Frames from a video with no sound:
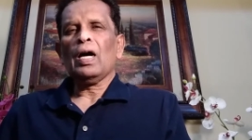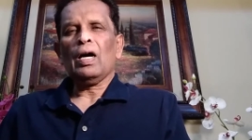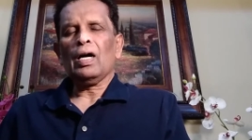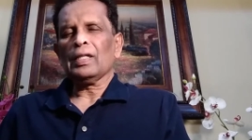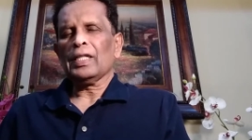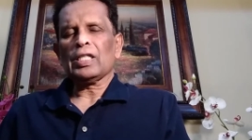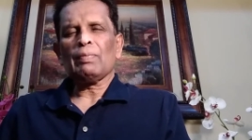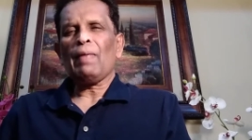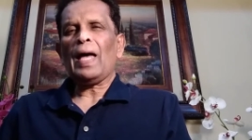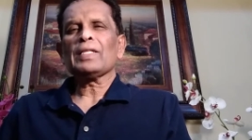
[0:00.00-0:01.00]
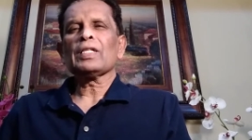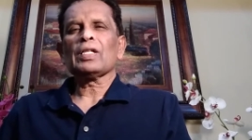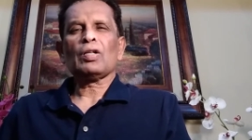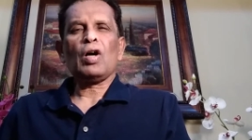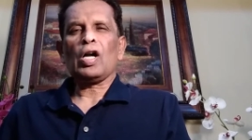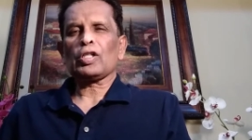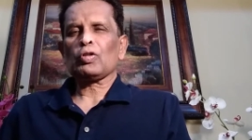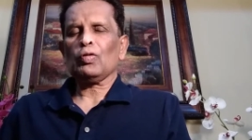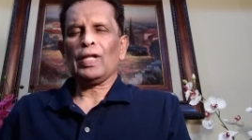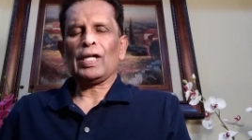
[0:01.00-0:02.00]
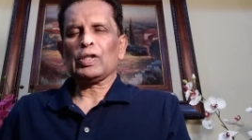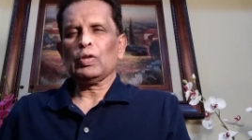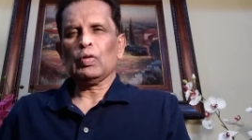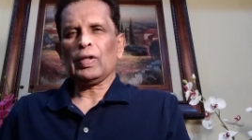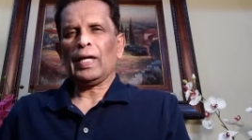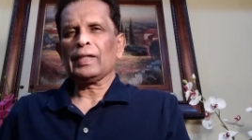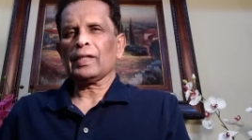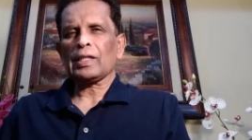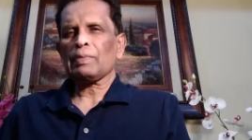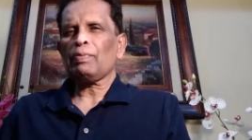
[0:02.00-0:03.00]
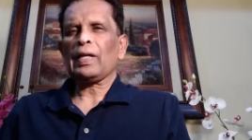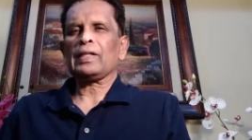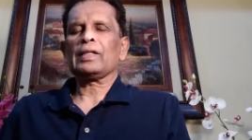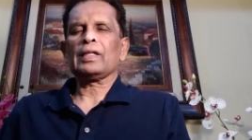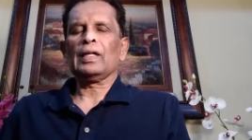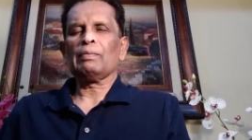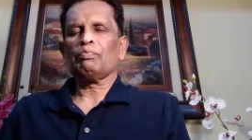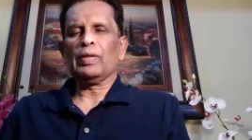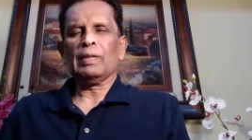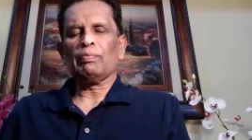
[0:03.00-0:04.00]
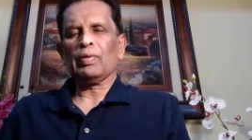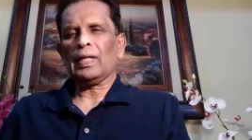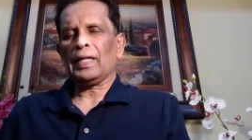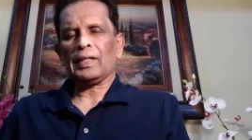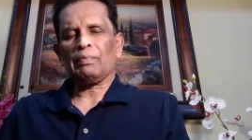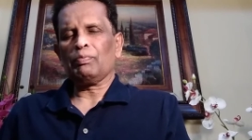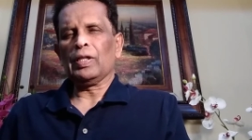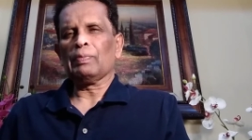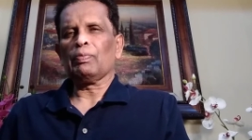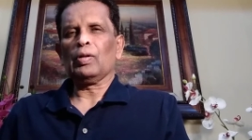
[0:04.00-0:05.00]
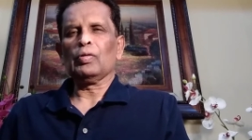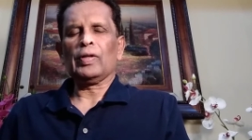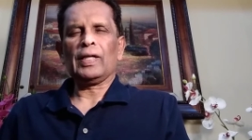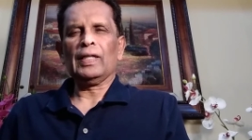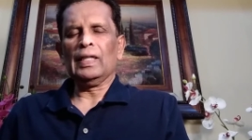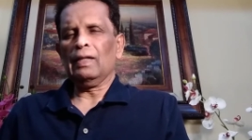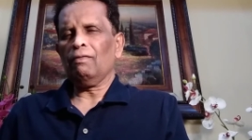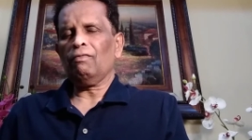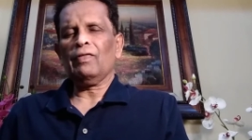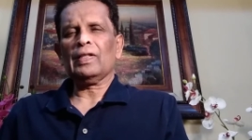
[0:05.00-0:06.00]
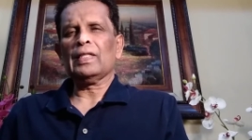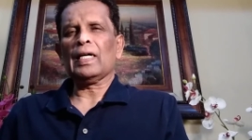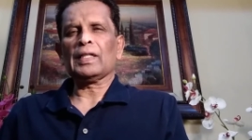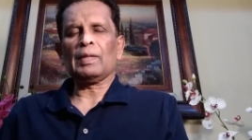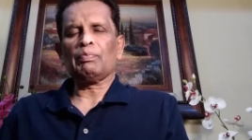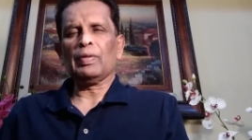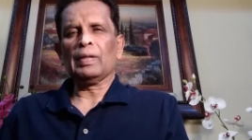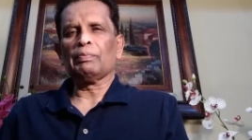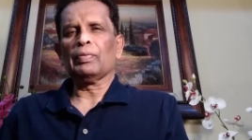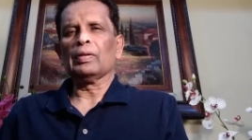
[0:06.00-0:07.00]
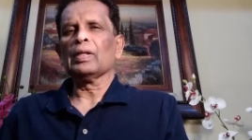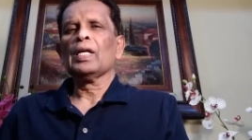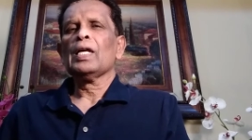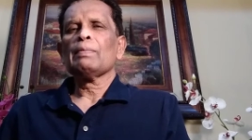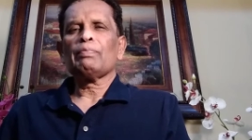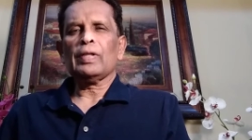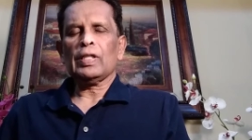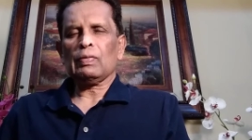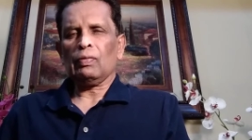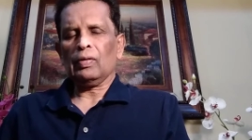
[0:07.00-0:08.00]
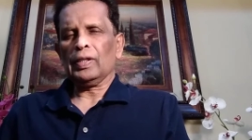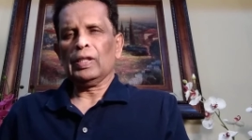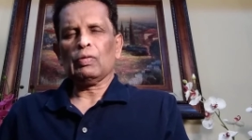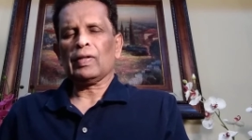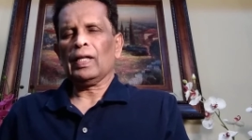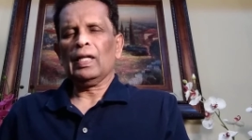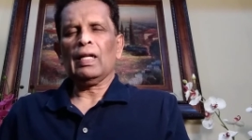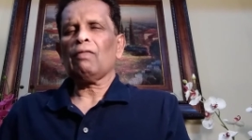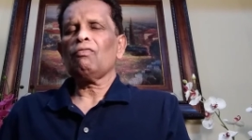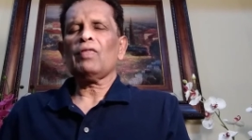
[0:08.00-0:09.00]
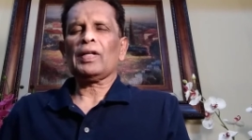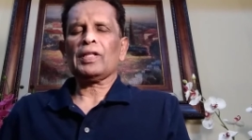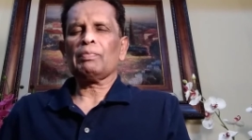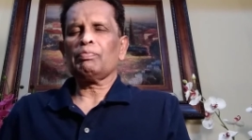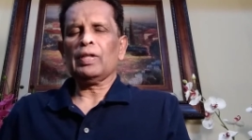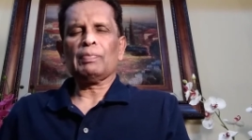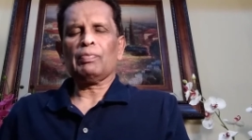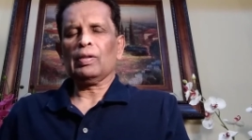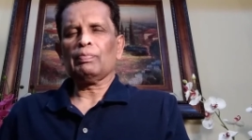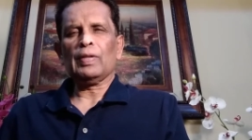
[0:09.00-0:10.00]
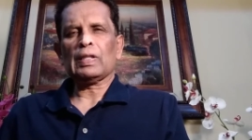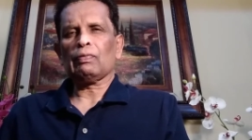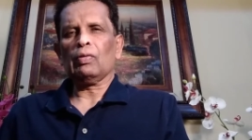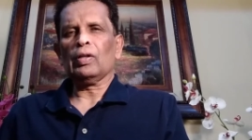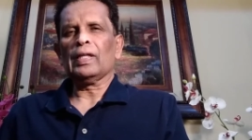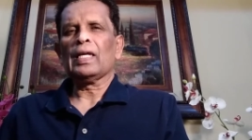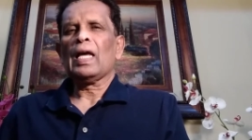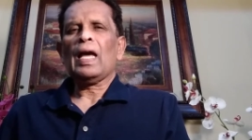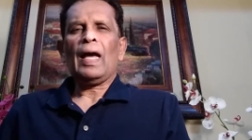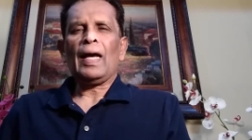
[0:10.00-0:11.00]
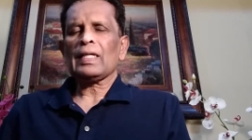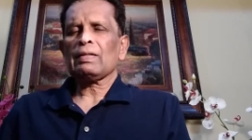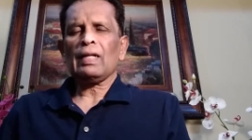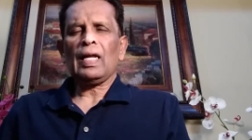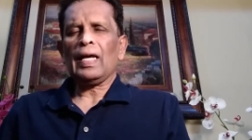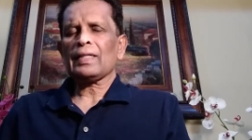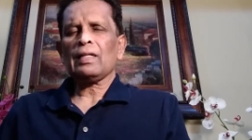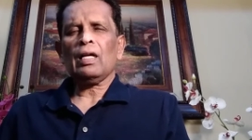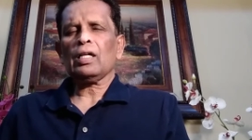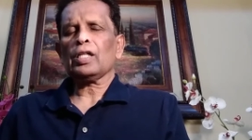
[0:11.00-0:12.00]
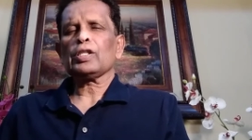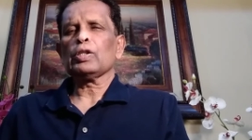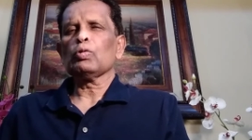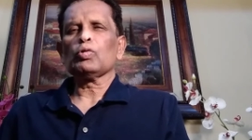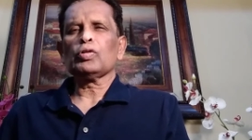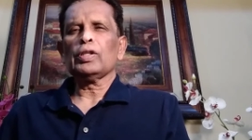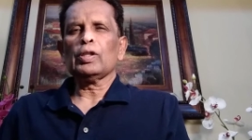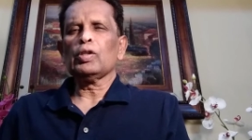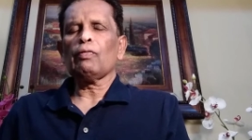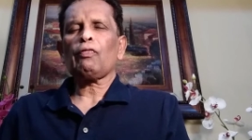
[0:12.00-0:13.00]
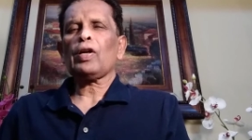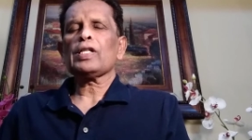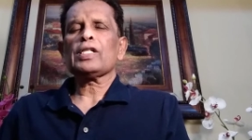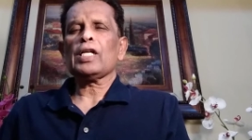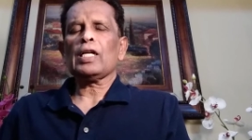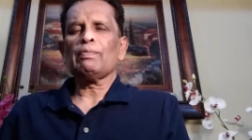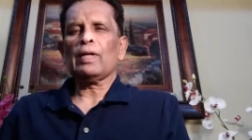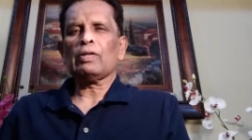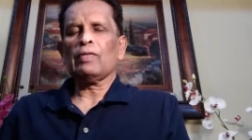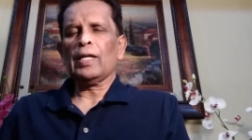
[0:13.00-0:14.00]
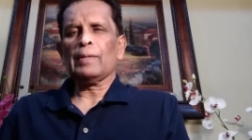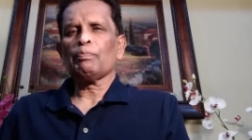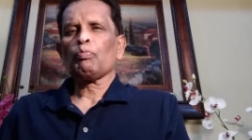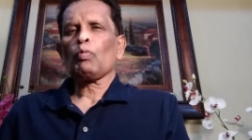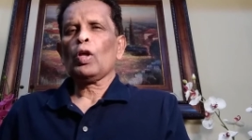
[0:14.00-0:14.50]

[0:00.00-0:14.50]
all these imagined gods so that you can respect people, other people, you can live with other people peacefully, you can love other people peacefully, as long as you differentiate between